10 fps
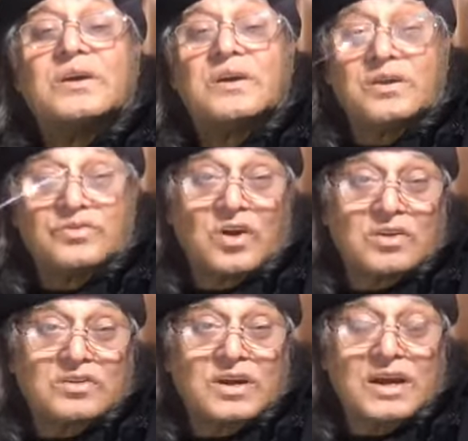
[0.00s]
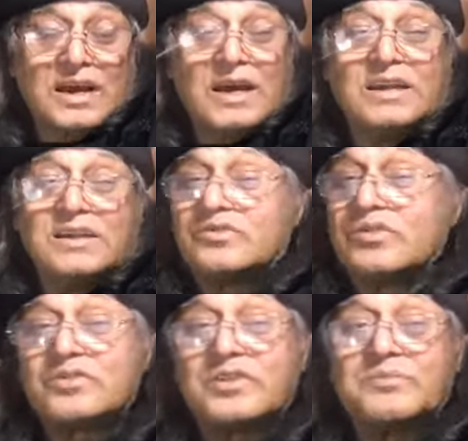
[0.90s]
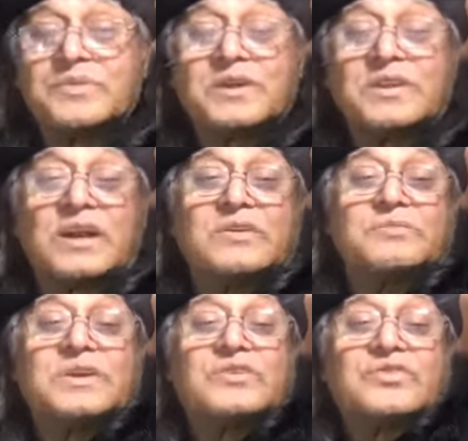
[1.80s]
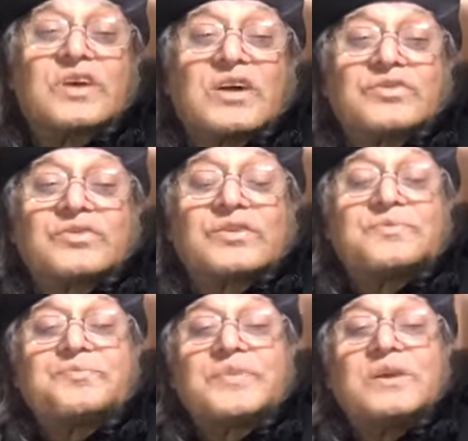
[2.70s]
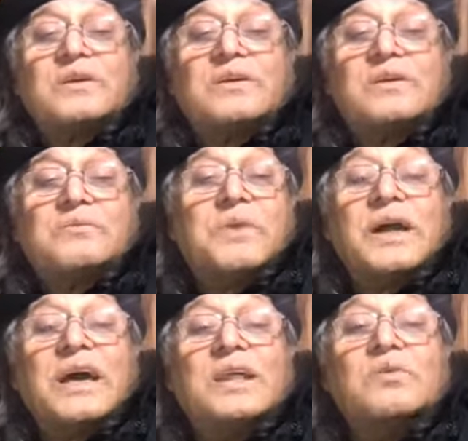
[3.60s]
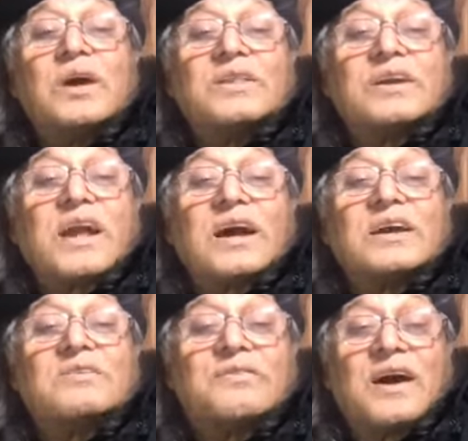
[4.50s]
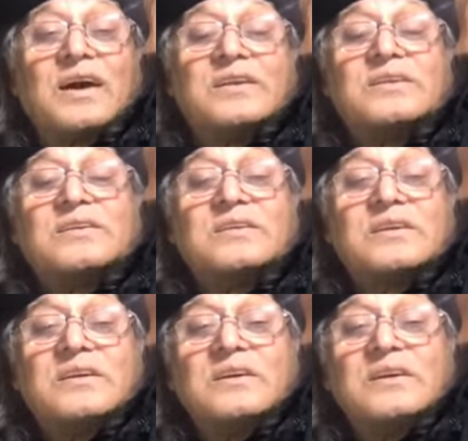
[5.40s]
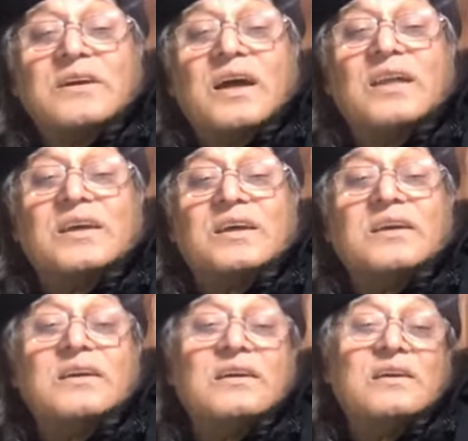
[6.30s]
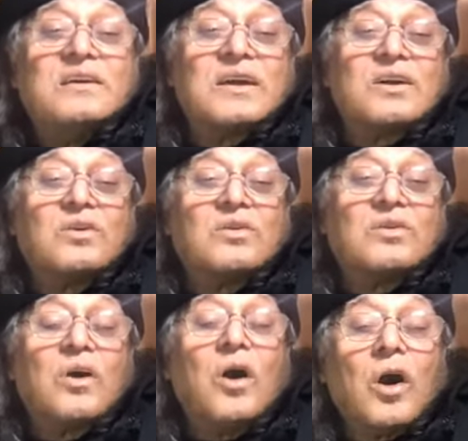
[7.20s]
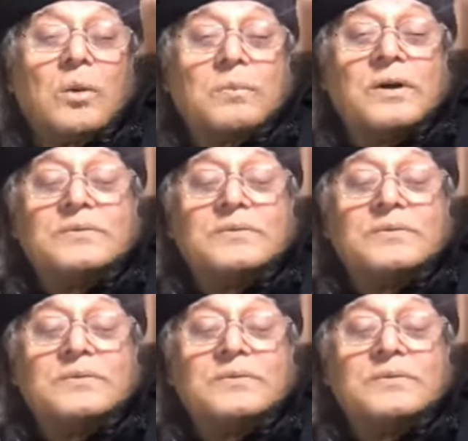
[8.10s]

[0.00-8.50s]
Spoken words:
is not something that has been discussed by anyone that I can find any record of.